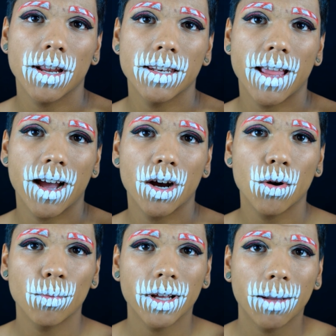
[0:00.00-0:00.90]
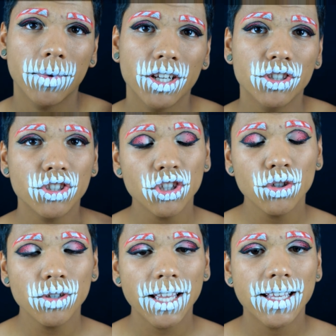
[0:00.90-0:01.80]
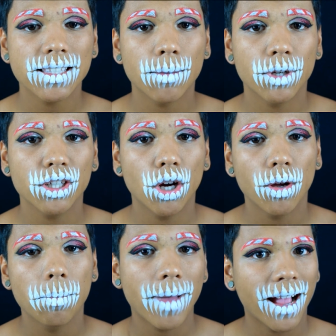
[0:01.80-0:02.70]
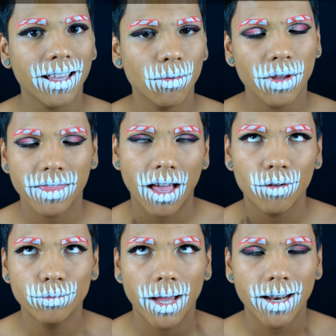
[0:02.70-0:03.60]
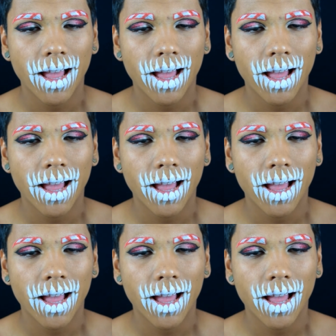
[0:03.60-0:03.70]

Now what I'm going to do is I'm going to go in back in with that red